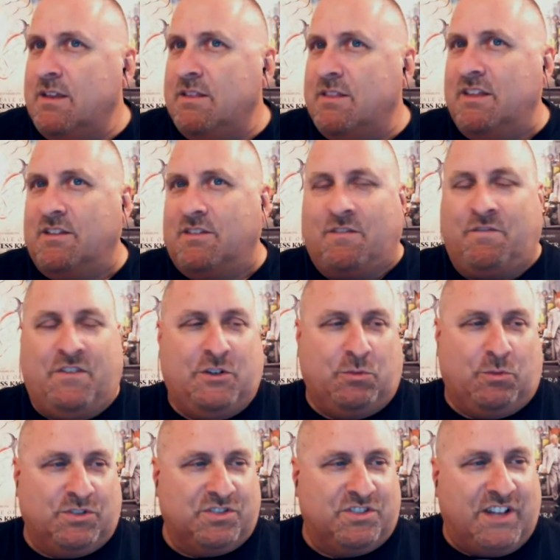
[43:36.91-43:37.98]
the
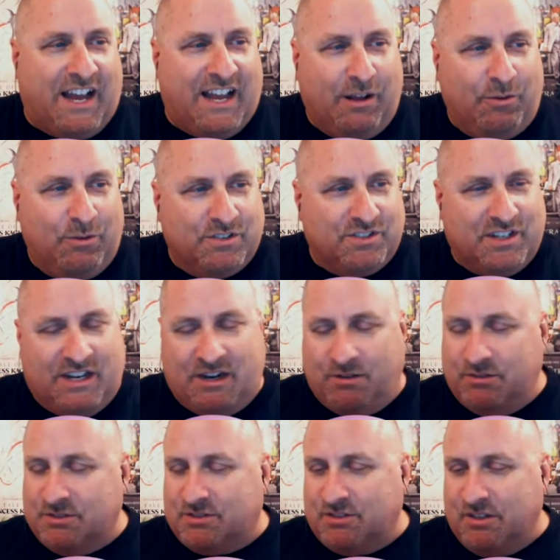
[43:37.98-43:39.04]
visual style was there.
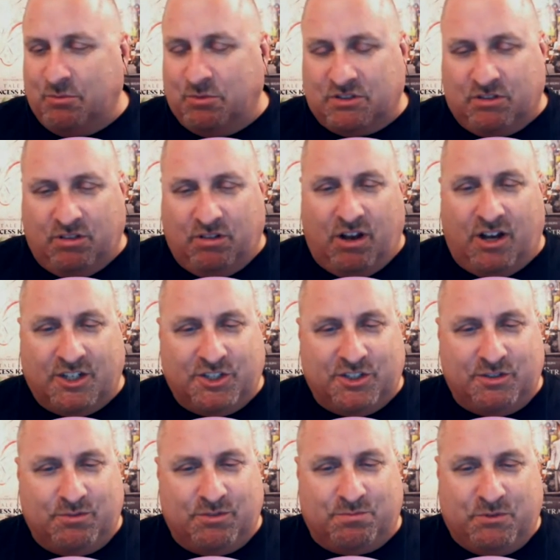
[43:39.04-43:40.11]
It was
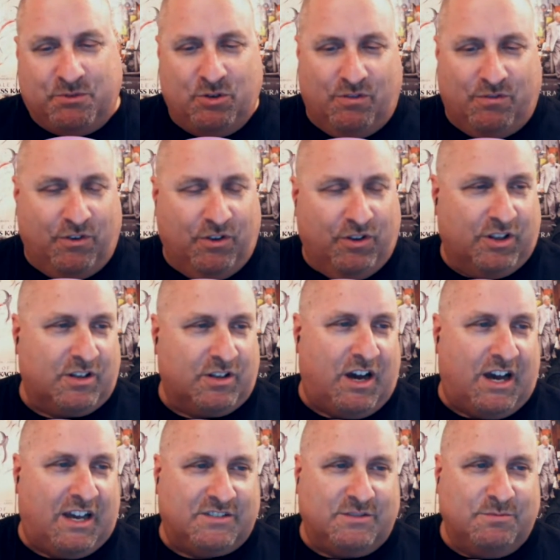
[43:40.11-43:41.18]
lush. It was beautiful. The
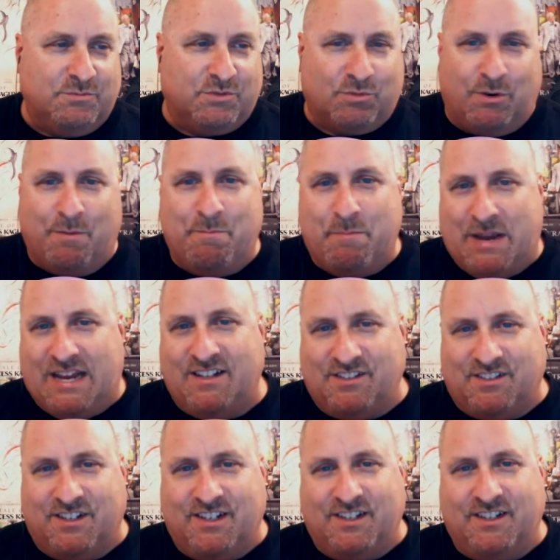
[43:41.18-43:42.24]
costumes were
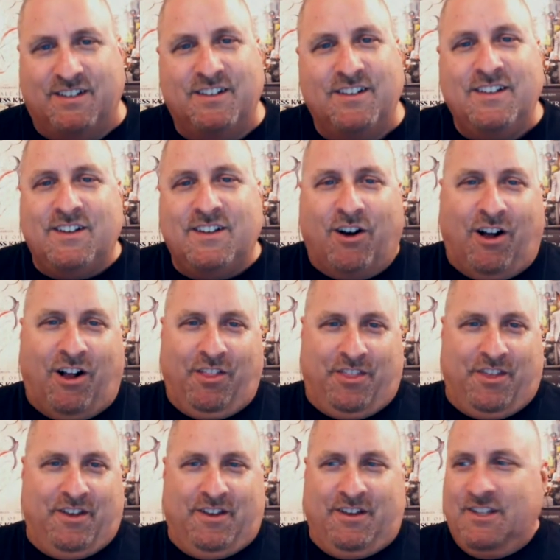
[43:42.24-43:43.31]
amazing. All
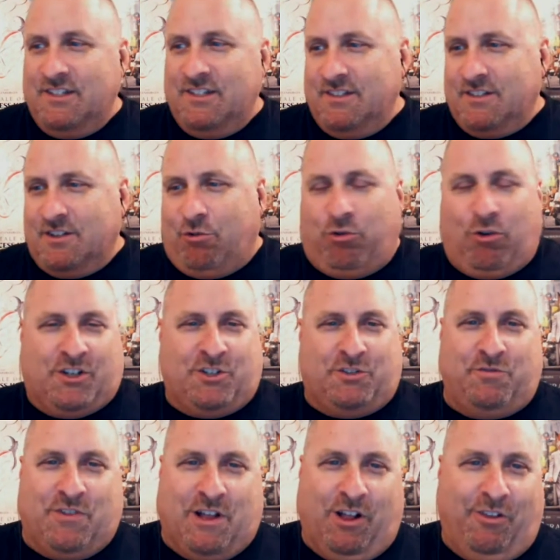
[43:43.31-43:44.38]
the crushed
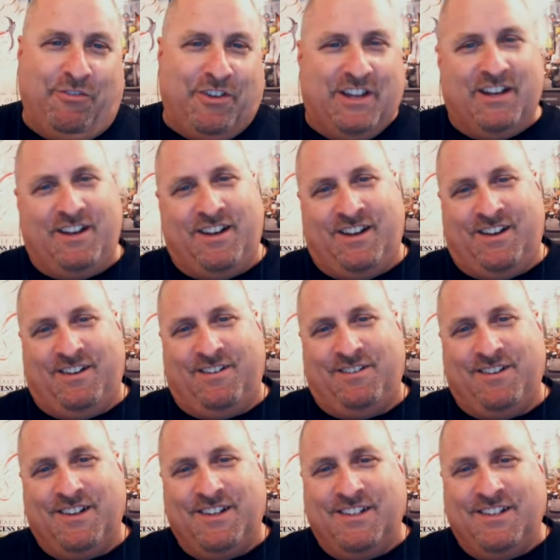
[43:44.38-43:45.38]
velvet and